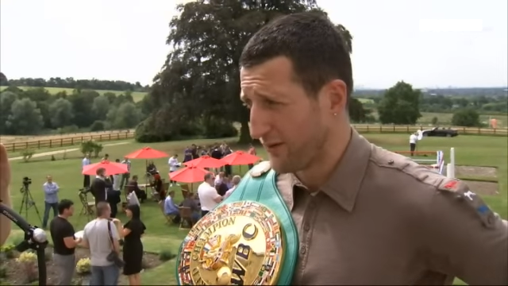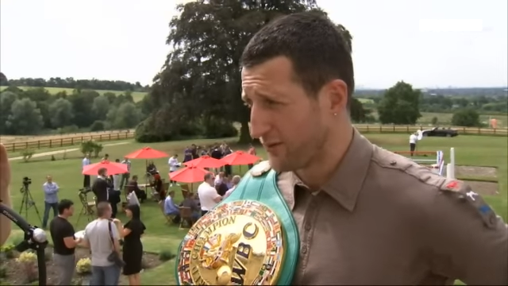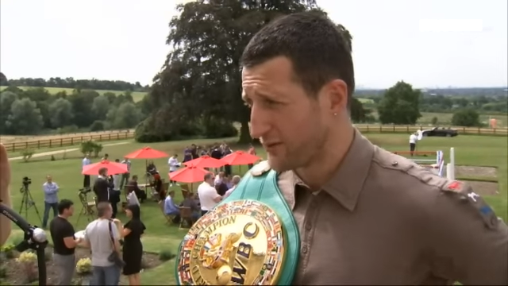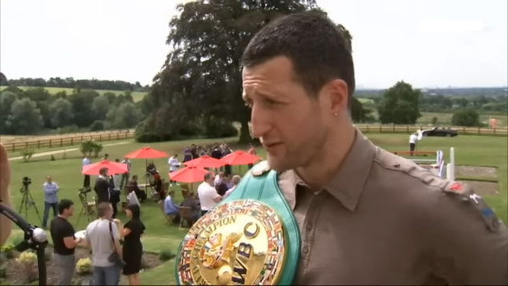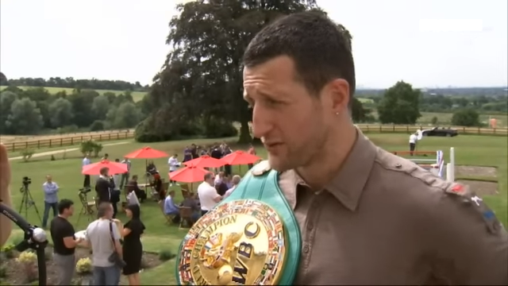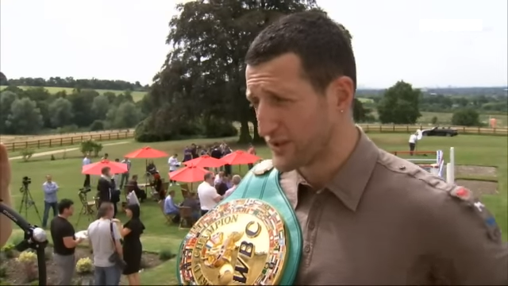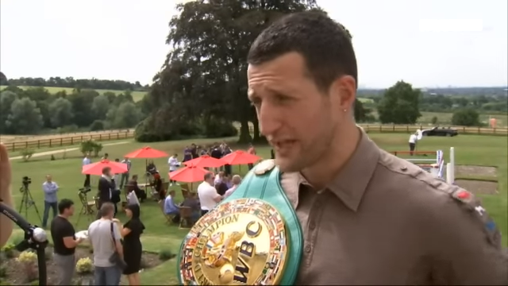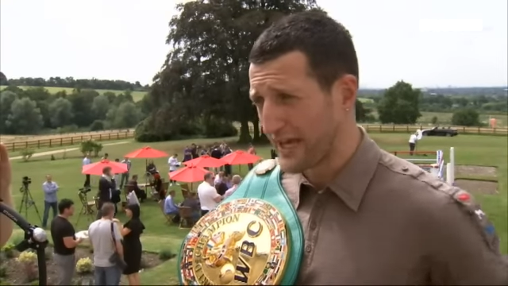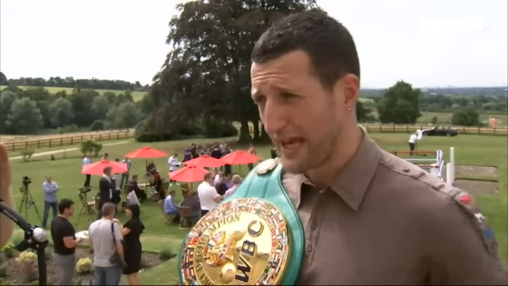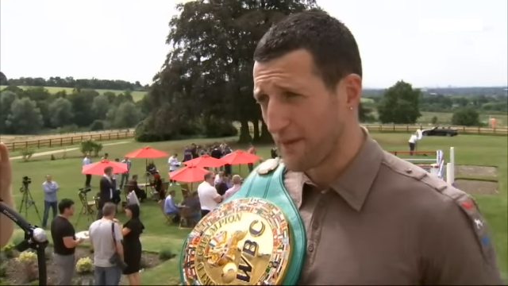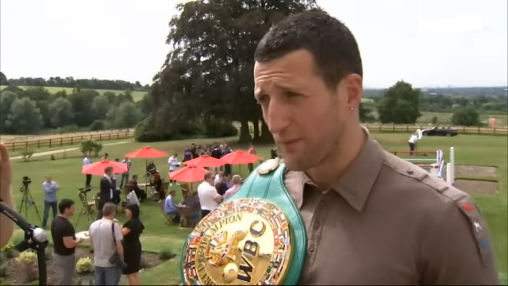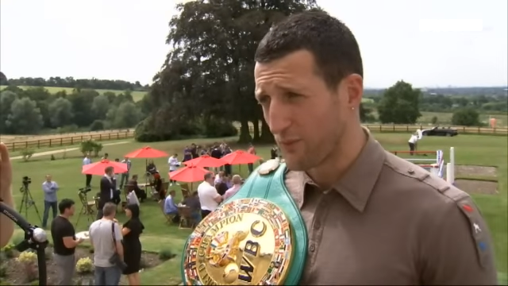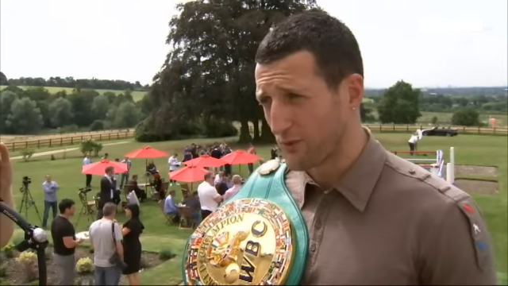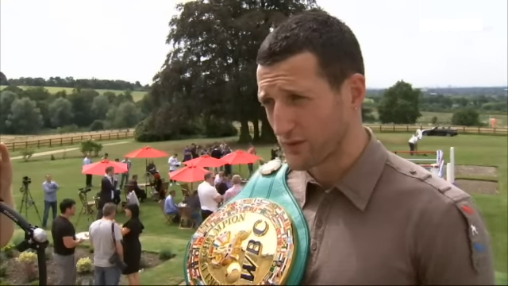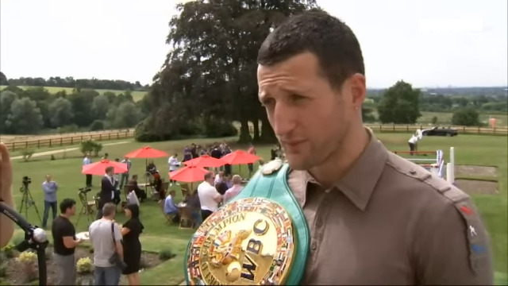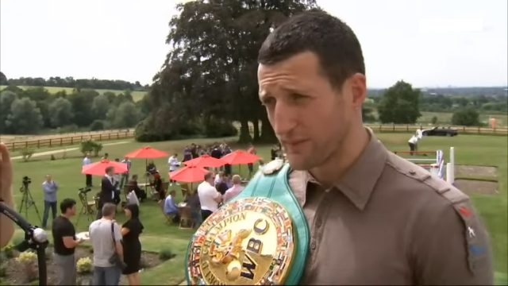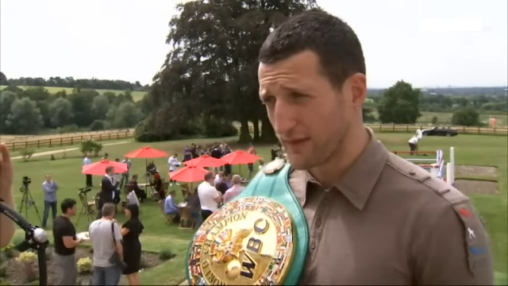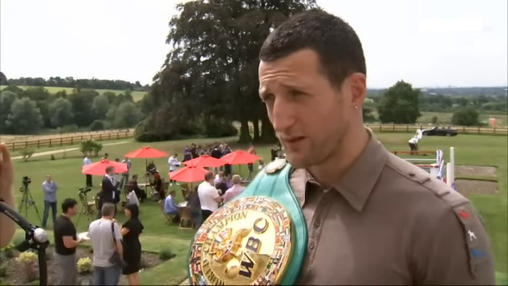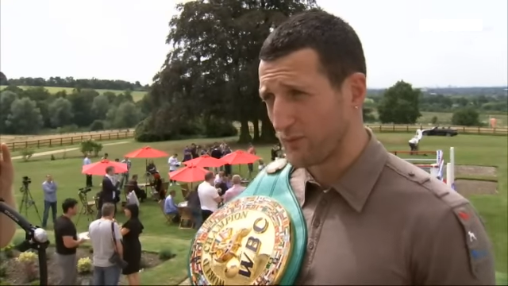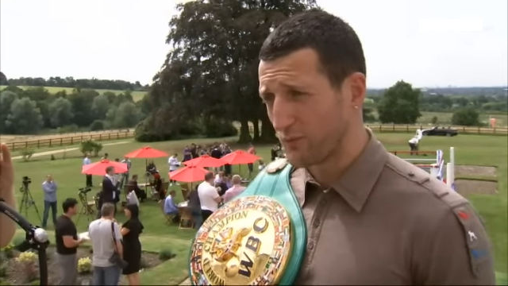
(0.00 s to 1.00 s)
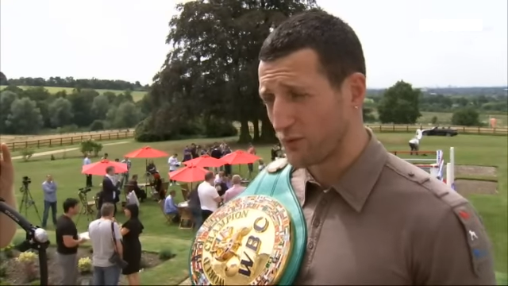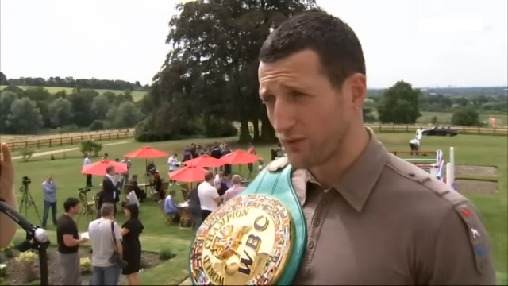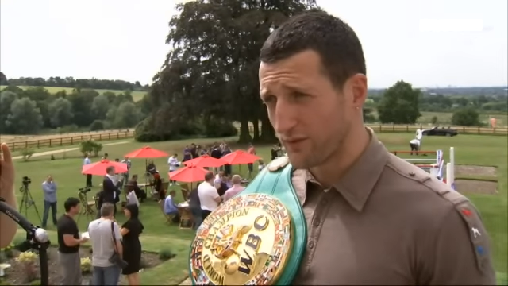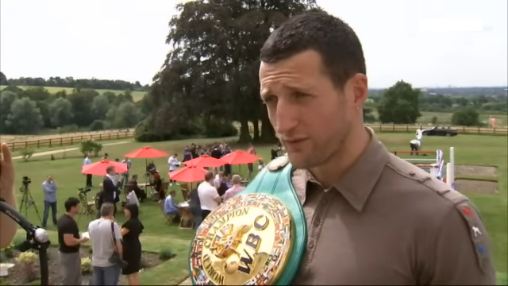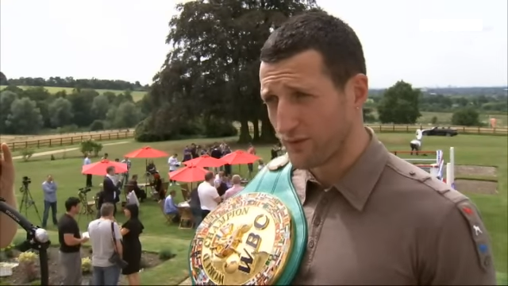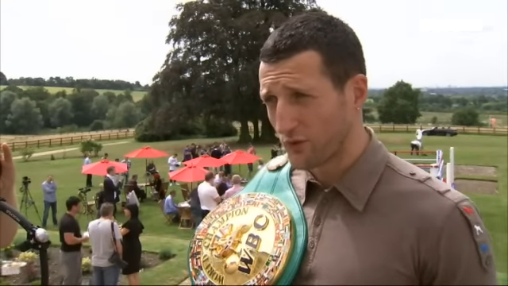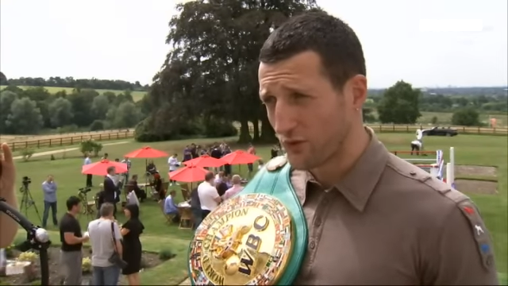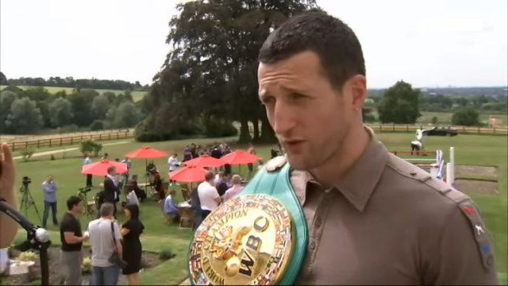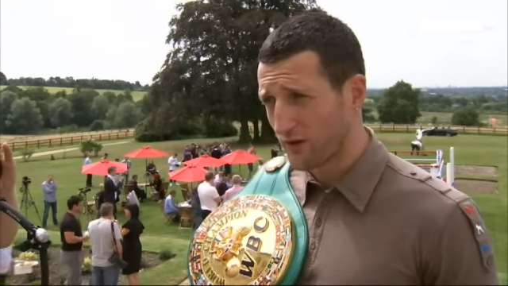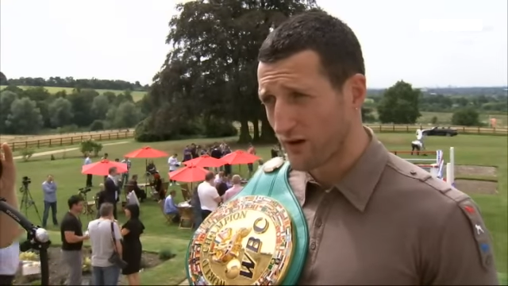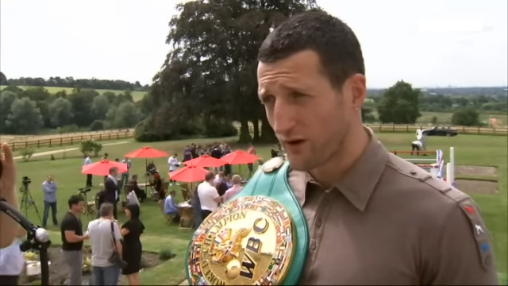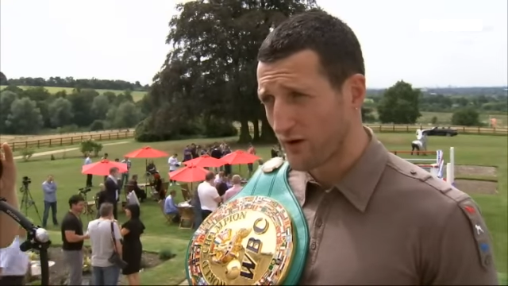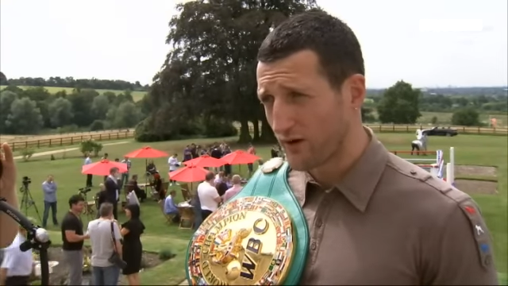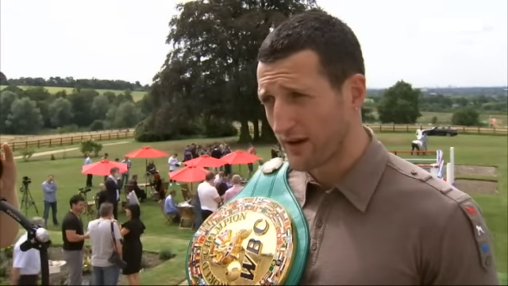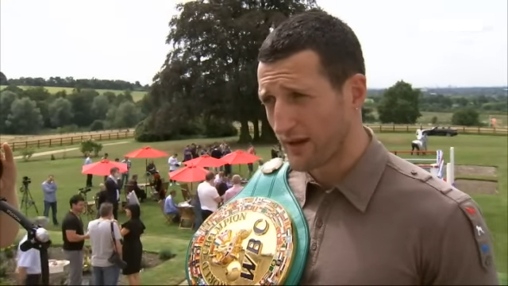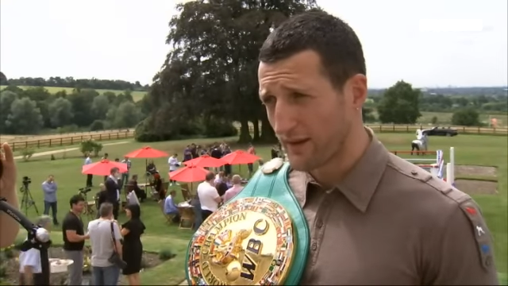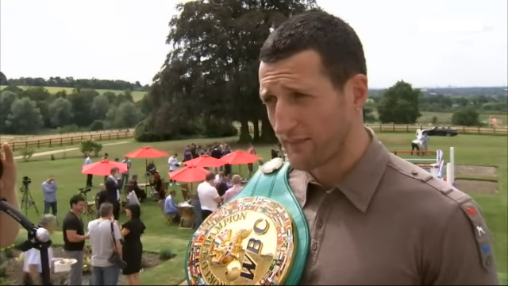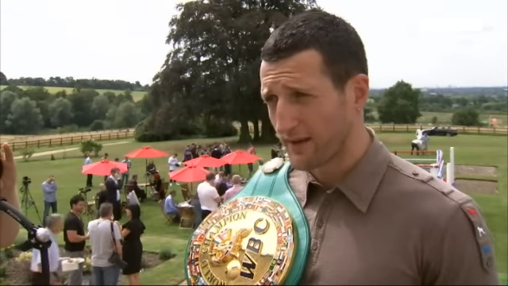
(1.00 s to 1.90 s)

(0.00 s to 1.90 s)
it would just cap what's been a wonderful career already.